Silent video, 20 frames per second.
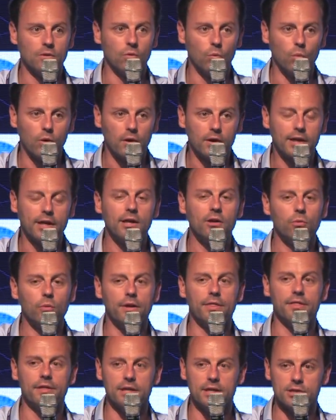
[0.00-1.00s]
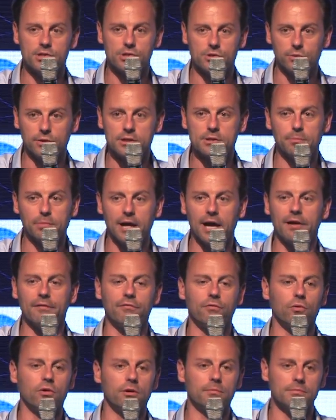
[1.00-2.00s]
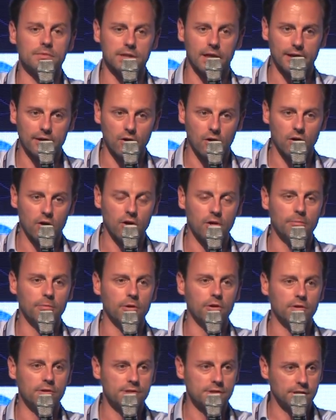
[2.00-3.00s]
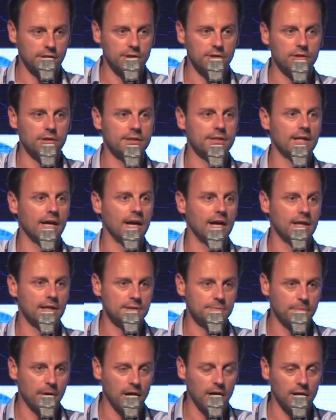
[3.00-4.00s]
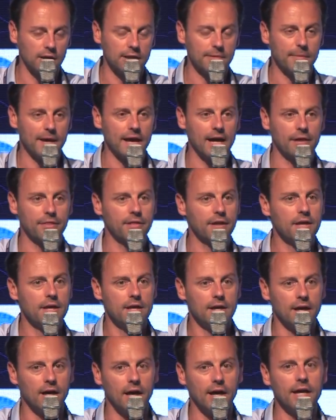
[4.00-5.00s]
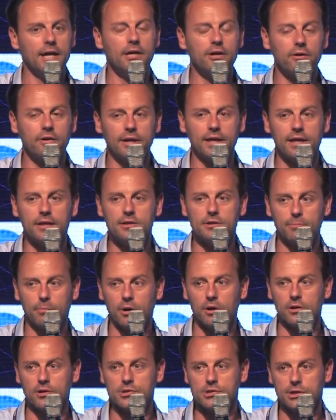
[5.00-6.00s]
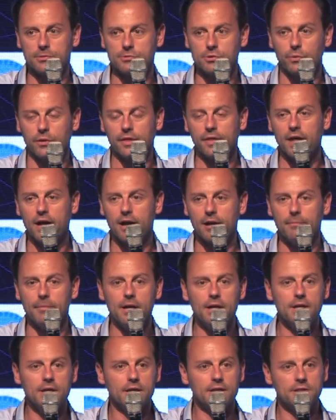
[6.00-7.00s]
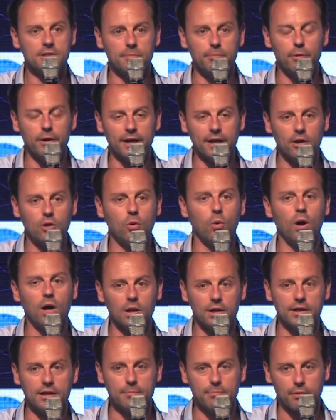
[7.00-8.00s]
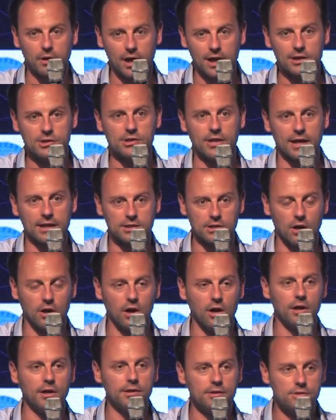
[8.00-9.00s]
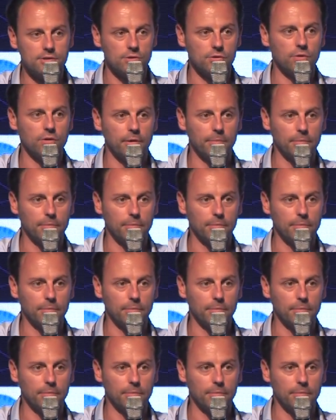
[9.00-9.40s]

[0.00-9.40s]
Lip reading: working with the issuance platforms like Harbor, Securitize, Polymath, entering into partnerships with them to bring quality projects onto the